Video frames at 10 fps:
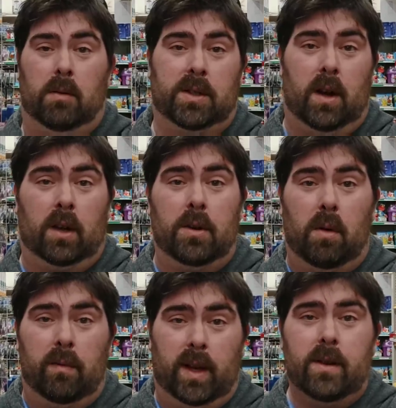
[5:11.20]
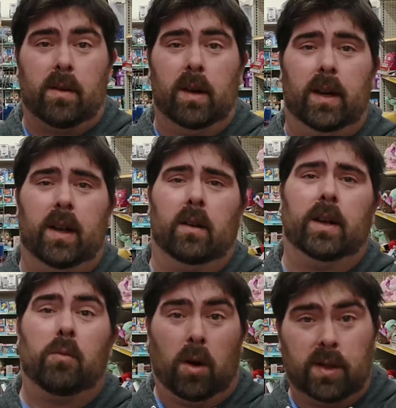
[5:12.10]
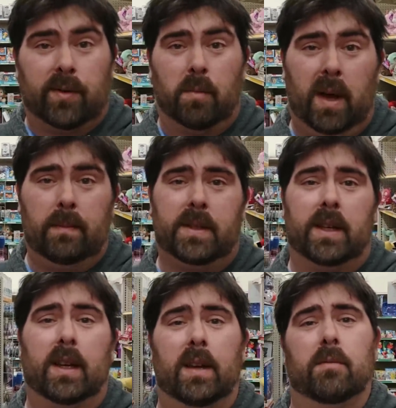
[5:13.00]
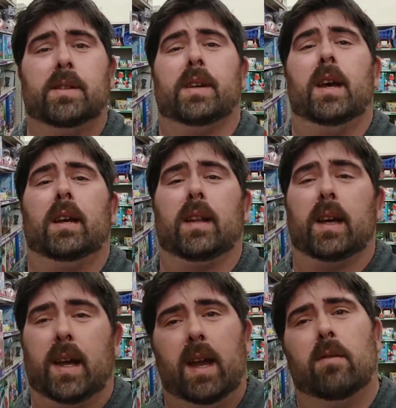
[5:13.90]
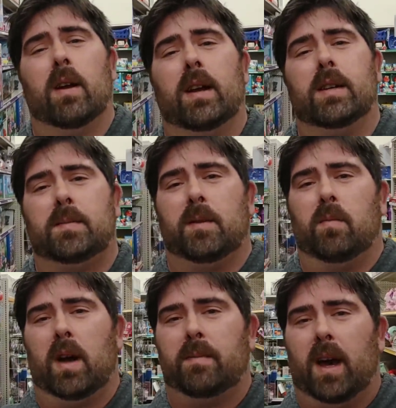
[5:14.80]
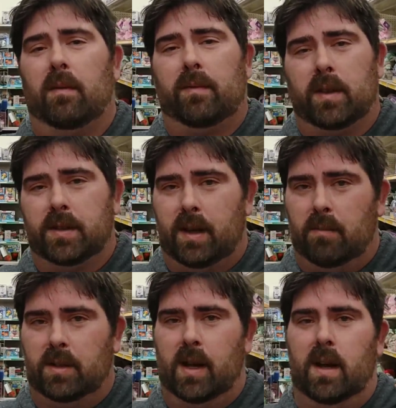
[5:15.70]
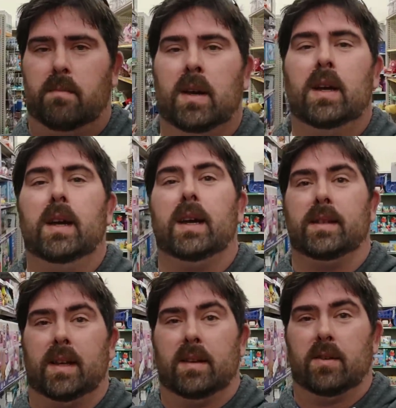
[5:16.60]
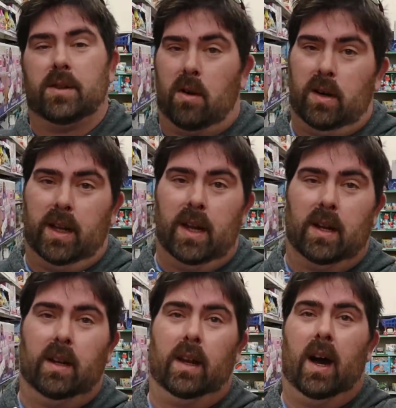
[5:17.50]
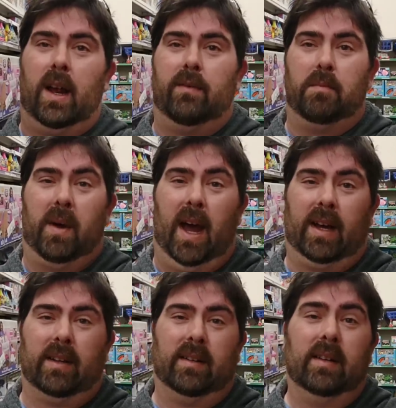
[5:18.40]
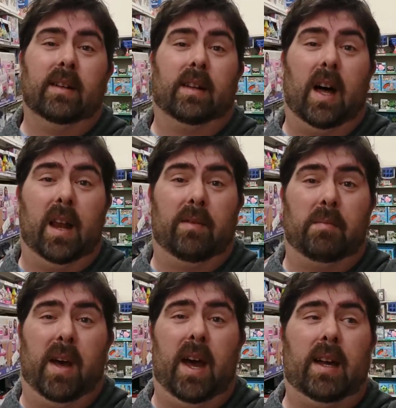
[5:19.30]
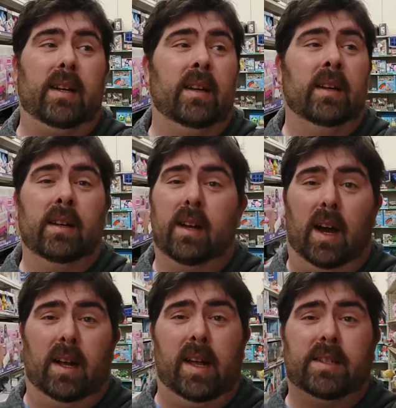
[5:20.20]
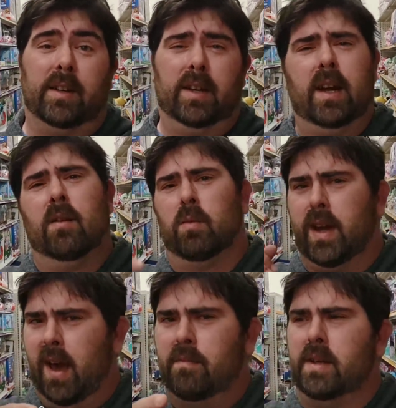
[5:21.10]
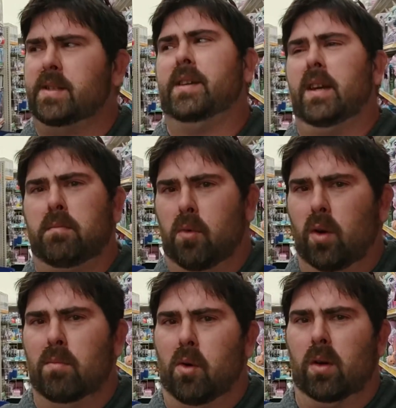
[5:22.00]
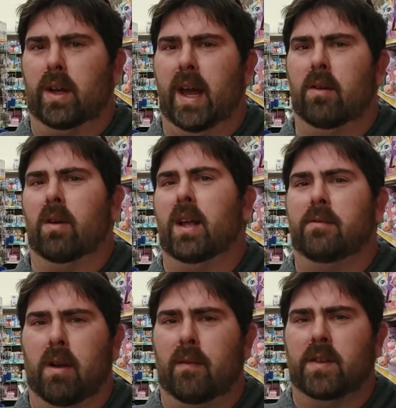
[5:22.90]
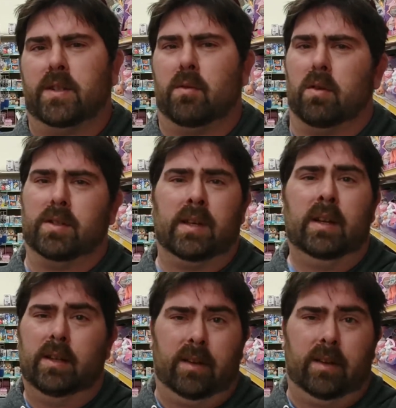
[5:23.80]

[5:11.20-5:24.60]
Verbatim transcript: I was talking to a vendor in here. He works for Pepsi, and he was saying that Gatorade has been wiped out for the summertime. He said they're starting to get a lot of it back. A lot of it back. Uh, and that's good to hear. We have been seeing more and more Gatorade throughout the stores.